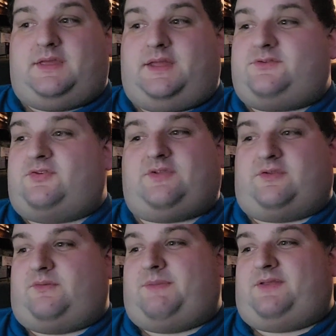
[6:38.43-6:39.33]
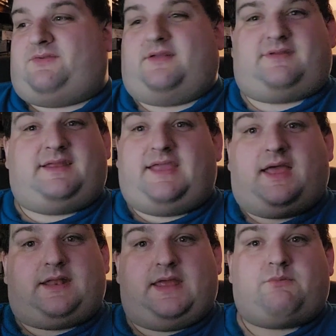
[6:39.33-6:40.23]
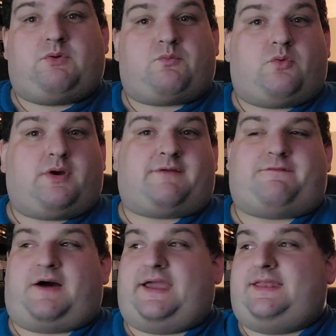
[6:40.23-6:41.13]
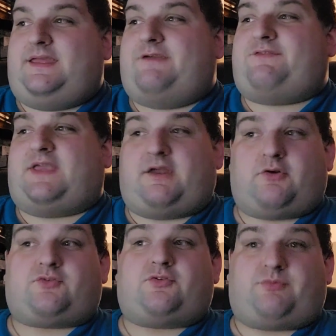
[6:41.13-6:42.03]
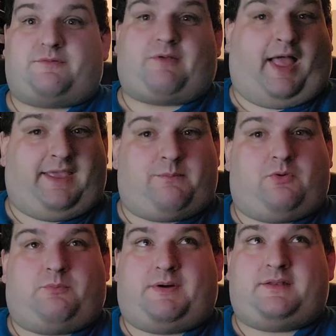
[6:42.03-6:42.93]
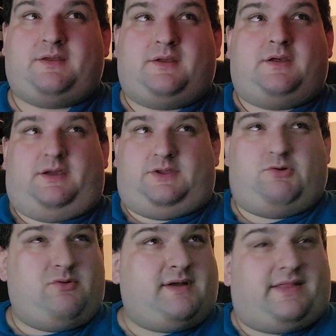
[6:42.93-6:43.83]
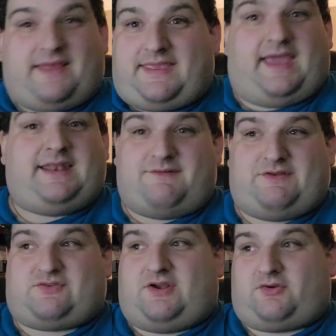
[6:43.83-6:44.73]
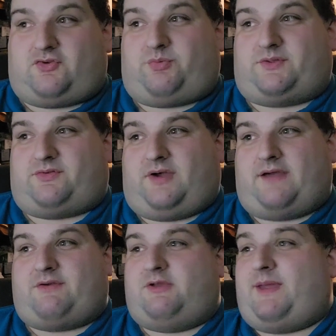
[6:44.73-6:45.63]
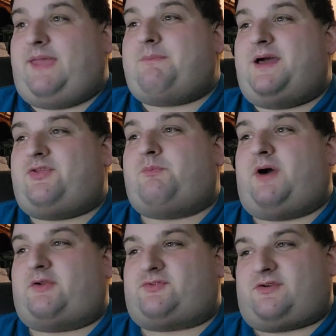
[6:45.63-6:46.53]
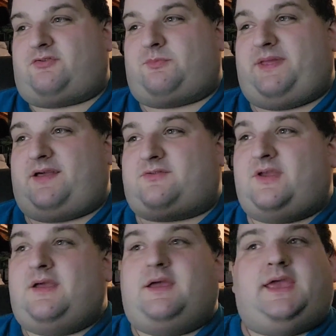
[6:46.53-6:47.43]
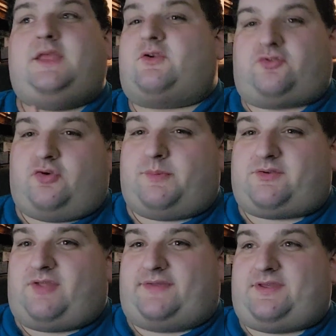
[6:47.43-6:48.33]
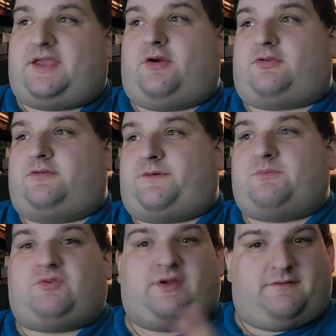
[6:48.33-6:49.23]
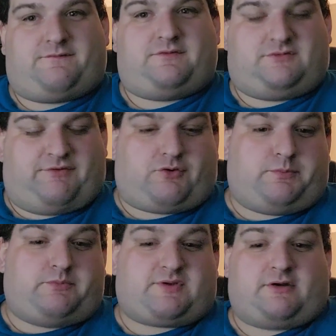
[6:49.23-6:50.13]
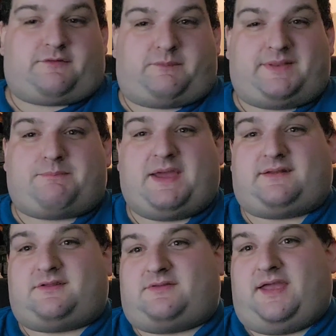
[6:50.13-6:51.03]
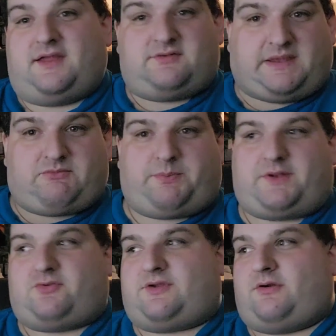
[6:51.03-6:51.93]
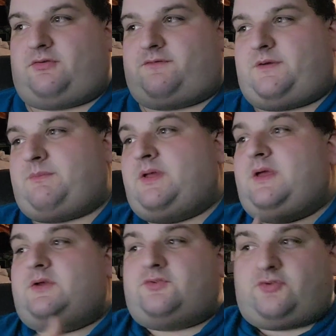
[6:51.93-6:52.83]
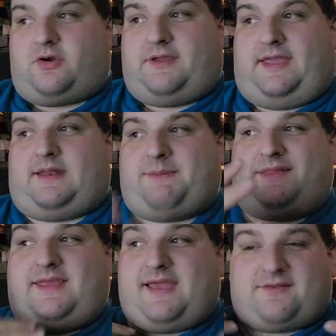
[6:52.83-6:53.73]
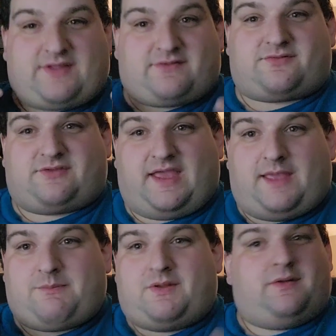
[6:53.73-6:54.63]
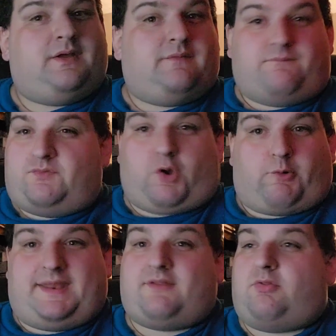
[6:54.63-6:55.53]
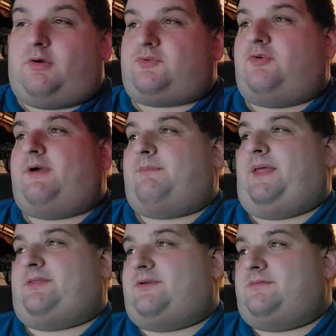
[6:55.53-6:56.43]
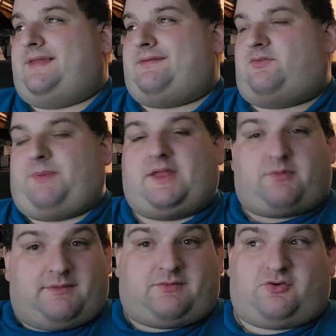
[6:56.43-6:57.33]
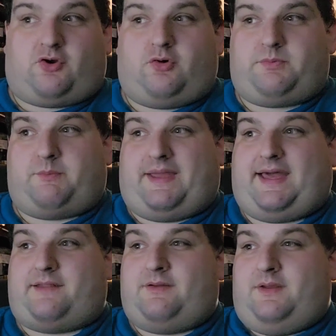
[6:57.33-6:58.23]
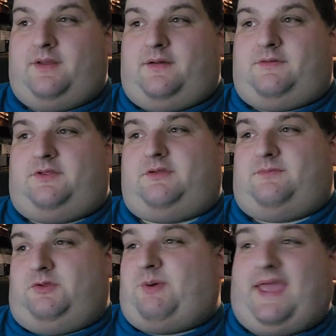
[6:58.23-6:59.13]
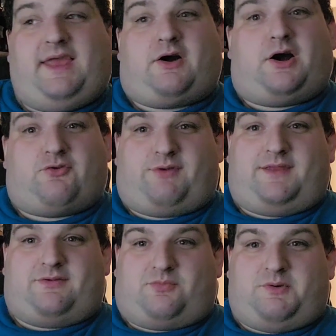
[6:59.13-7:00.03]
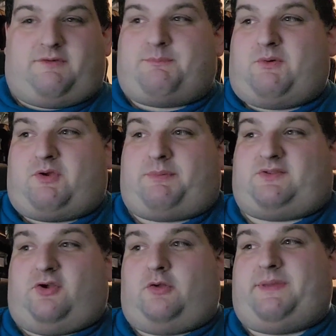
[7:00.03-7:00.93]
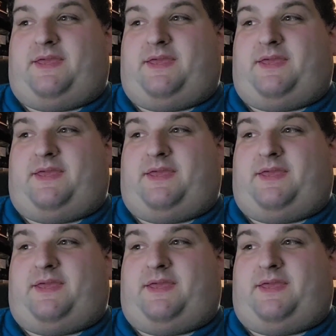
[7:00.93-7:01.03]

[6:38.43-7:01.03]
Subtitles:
it just doesn't make sense. And again, it would work fine if the characters were likable, but you do not like any of these characters whatsoever. You hate Matthew Broderick's character because he looks too much like the character from Jeff Goldblum's character from Independence Day and James Spader's character from Stargate. I mean, he has that same nerdy look to him like Spader and Goldblum had. You hate Audrey in this movie, Maria Patillo,